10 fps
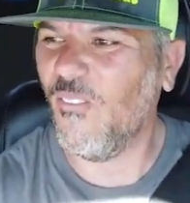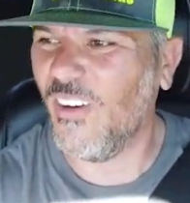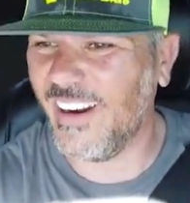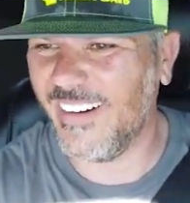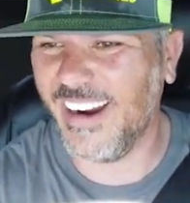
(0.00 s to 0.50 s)

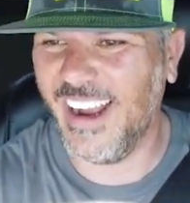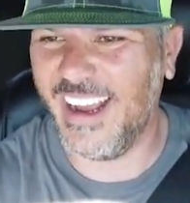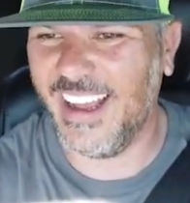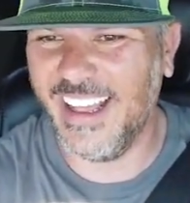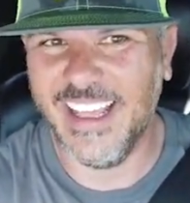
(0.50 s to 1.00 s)
we're
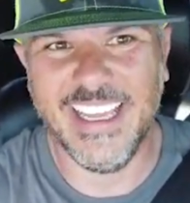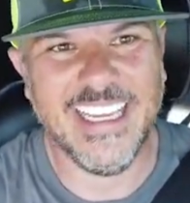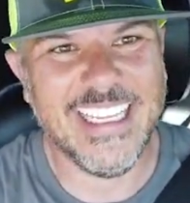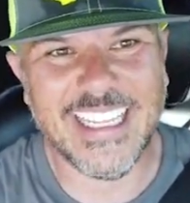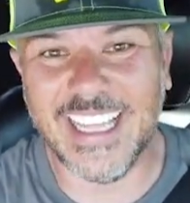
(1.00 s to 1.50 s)

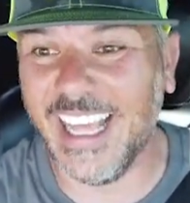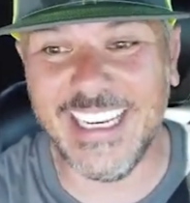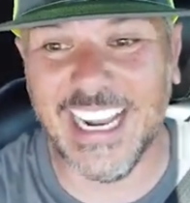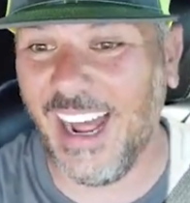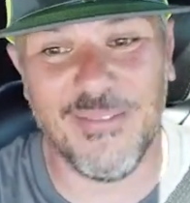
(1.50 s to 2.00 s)

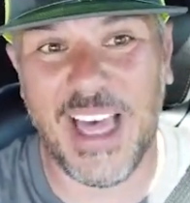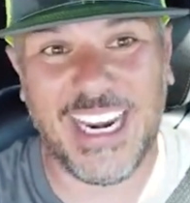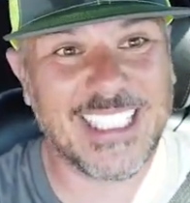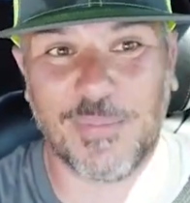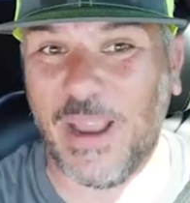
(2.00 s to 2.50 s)
now I'm
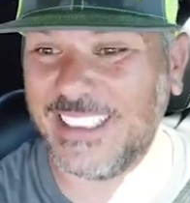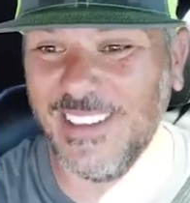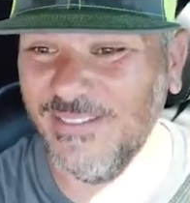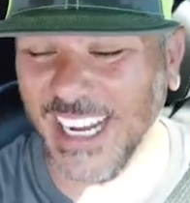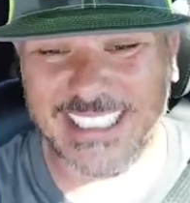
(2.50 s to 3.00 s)
not
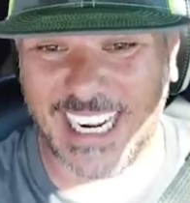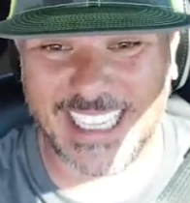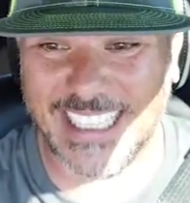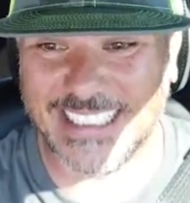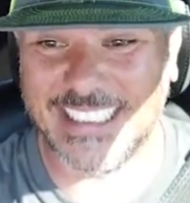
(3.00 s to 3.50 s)
expecting much
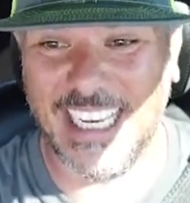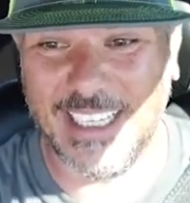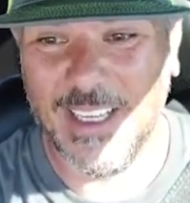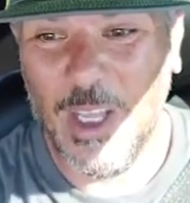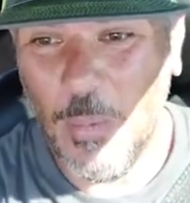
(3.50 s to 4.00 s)
out of this
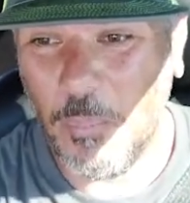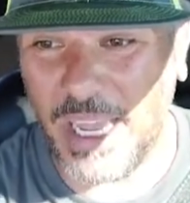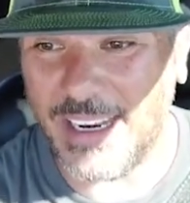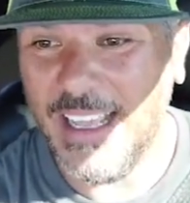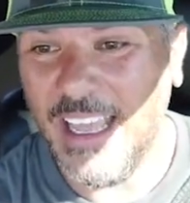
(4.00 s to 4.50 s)
thing,
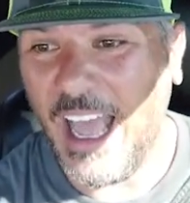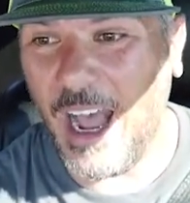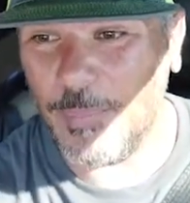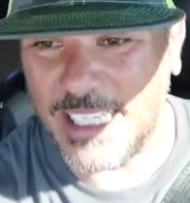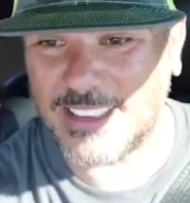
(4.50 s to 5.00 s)
but
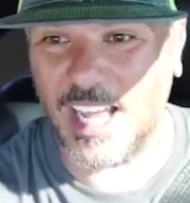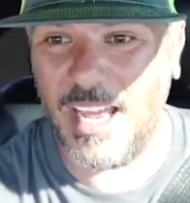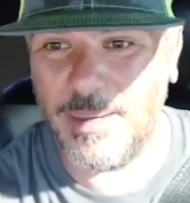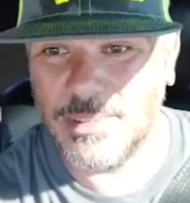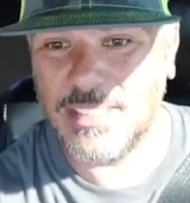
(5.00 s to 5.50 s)
how many
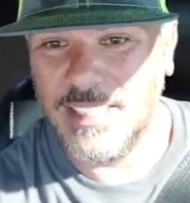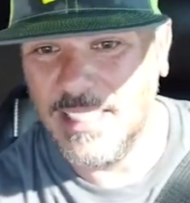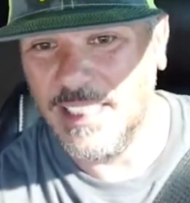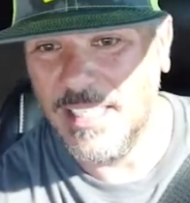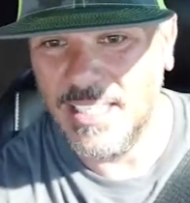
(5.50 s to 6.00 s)
times
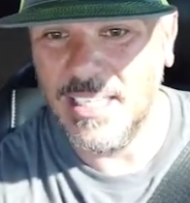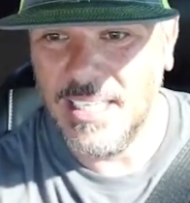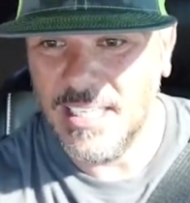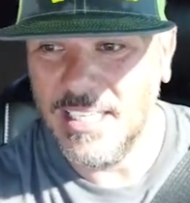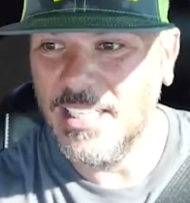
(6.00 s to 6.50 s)

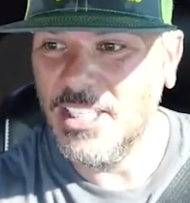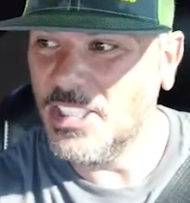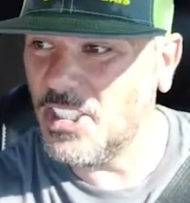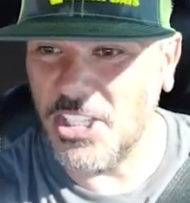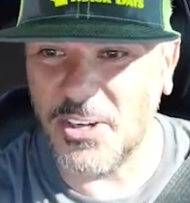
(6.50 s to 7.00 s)

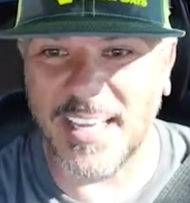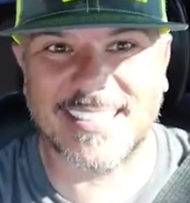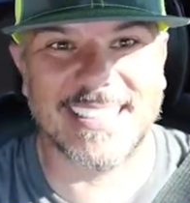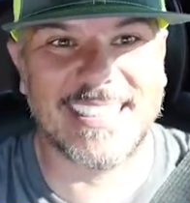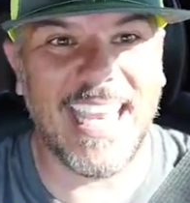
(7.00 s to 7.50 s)
do you
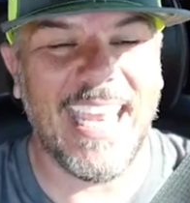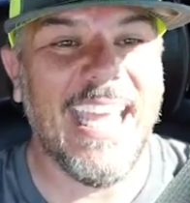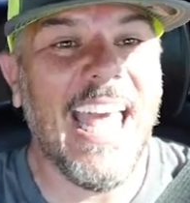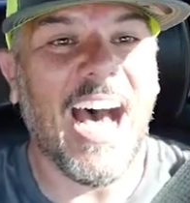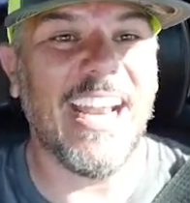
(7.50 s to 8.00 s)
get to
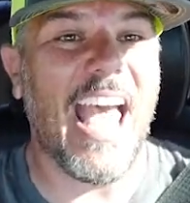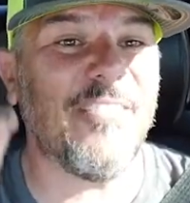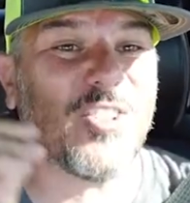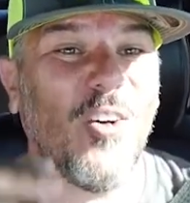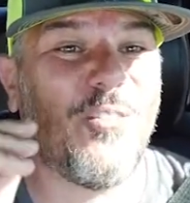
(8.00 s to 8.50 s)
see an
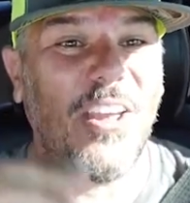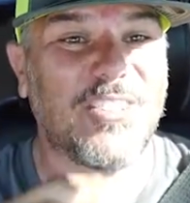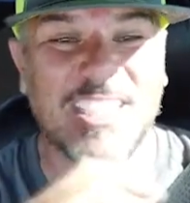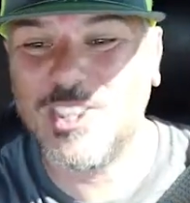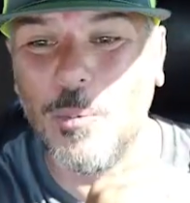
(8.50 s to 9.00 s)

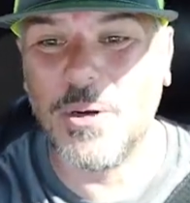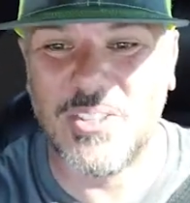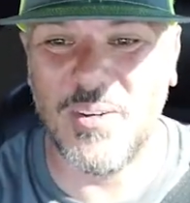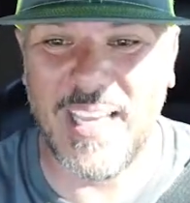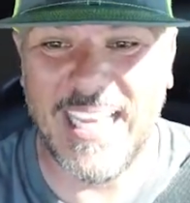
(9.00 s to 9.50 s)
F-250 Super
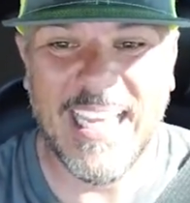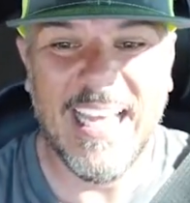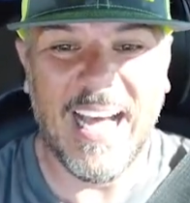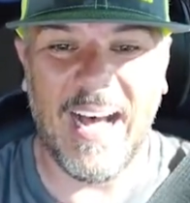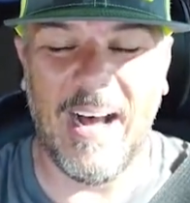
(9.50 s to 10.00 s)
Duty
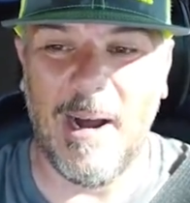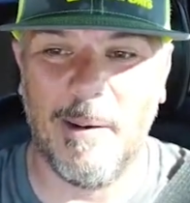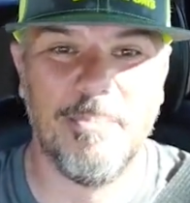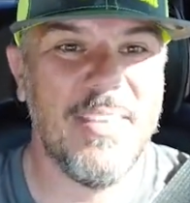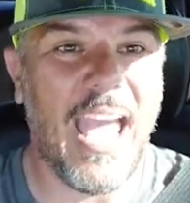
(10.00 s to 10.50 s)

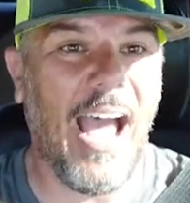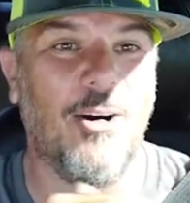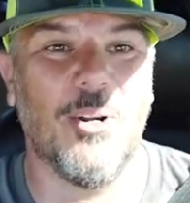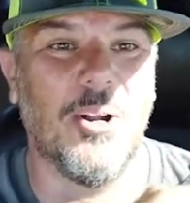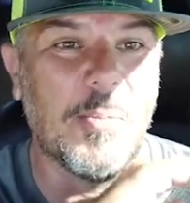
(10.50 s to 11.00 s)

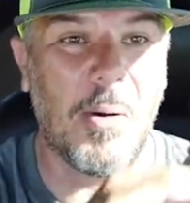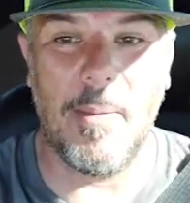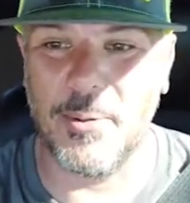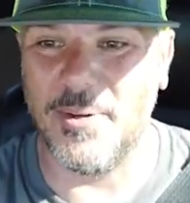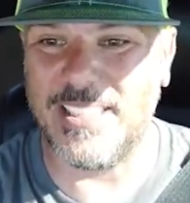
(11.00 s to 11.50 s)
out on a
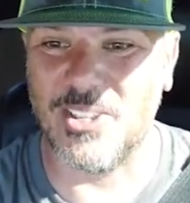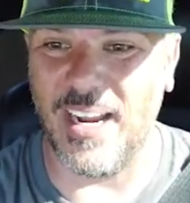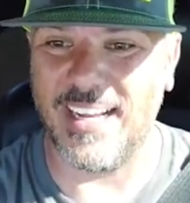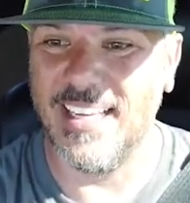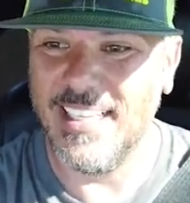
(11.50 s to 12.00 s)
proper
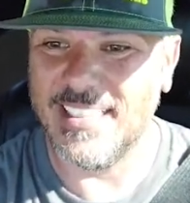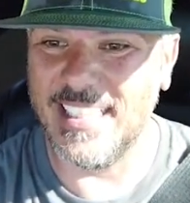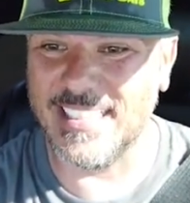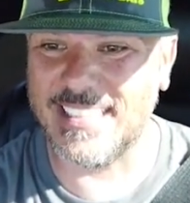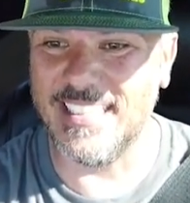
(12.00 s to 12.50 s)
racetrack?
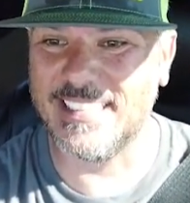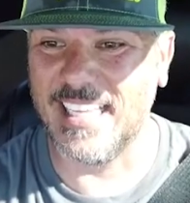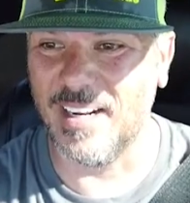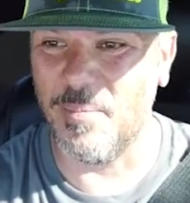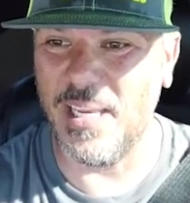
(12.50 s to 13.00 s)
This is
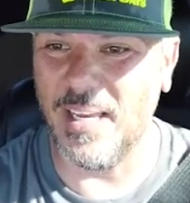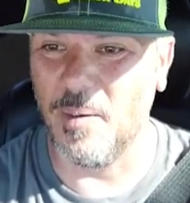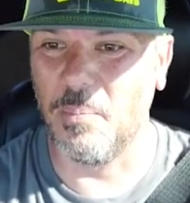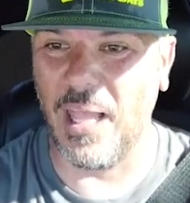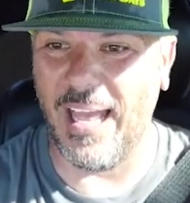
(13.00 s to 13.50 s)
gonna be
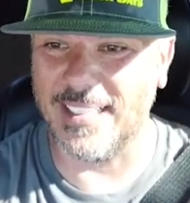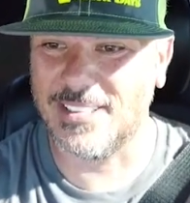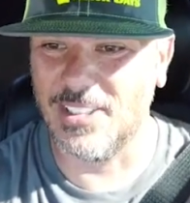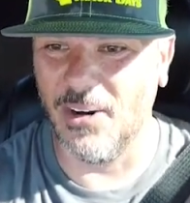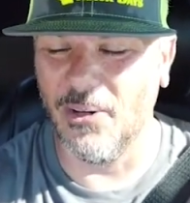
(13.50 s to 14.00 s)
a
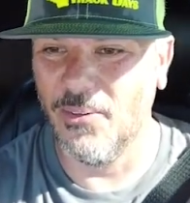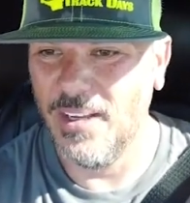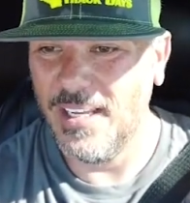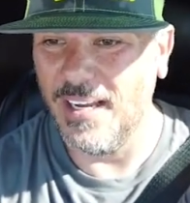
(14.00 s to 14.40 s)
blast. So